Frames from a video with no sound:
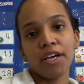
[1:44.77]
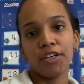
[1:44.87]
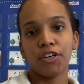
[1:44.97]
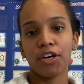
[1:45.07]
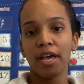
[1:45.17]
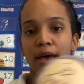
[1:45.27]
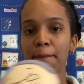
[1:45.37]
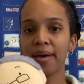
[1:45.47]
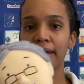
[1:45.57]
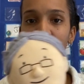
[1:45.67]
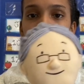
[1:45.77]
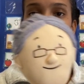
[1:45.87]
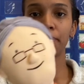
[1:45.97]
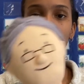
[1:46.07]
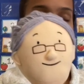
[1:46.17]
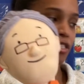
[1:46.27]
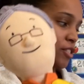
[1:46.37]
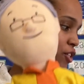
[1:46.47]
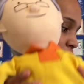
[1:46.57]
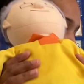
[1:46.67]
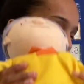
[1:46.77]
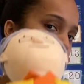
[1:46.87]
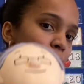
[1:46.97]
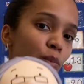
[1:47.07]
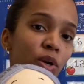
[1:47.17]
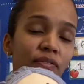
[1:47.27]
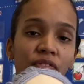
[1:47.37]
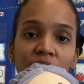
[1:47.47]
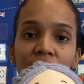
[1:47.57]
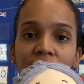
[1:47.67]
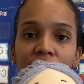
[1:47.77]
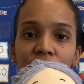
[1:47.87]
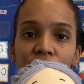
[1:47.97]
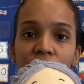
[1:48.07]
Grandma. Here's Grandma with the letter